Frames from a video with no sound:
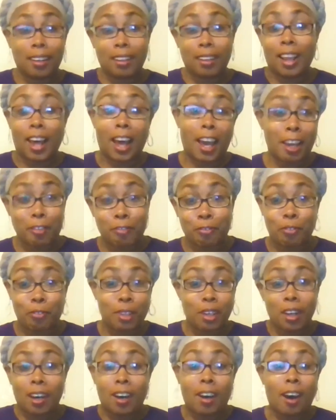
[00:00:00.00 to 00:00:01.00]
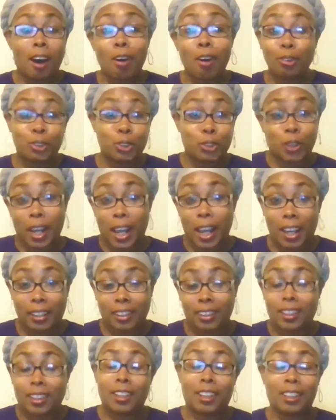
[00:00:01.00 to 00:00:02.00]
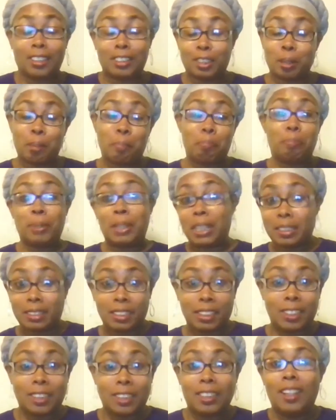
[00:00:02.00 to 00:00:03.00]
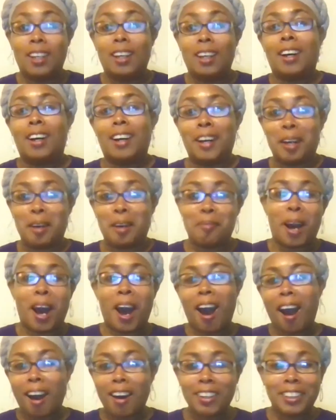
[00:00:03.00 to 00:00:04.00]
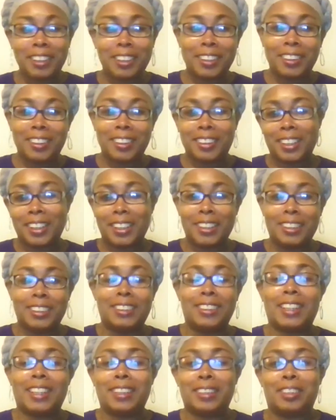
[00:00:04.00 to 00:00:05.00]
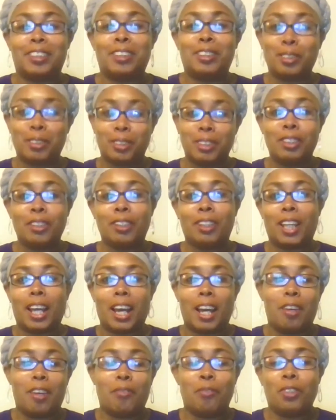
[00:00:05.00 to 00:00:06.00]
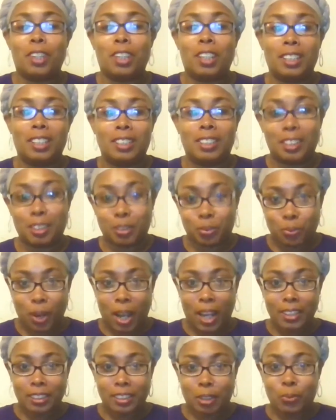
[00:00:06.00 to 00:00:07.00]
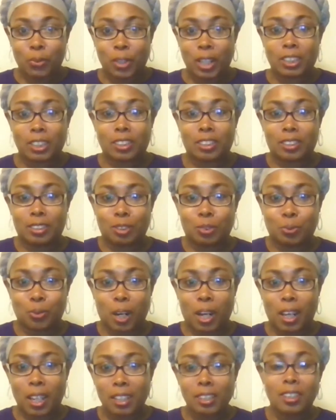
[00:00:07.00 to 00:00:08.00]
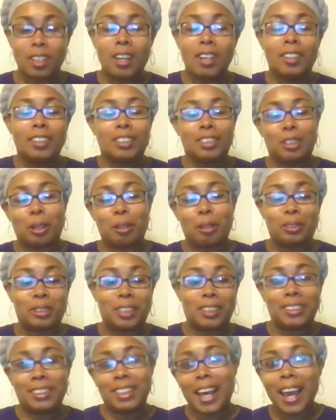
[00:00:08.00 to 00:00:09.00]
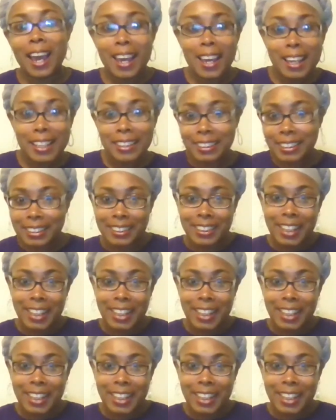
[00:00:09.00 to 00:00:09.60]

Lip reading: life on track, to budget, all the good things that to steer your life in the right directions, right? So today,